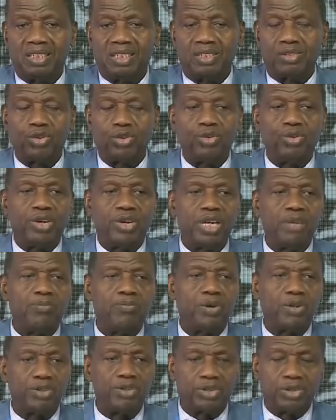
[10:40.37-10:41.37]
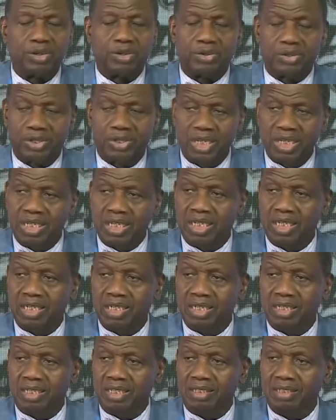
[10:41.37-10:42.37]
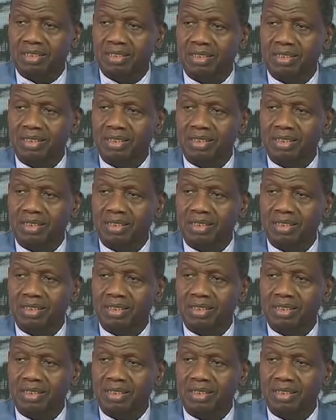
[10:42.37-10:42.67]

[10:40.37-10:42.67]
that you keep on succeeding.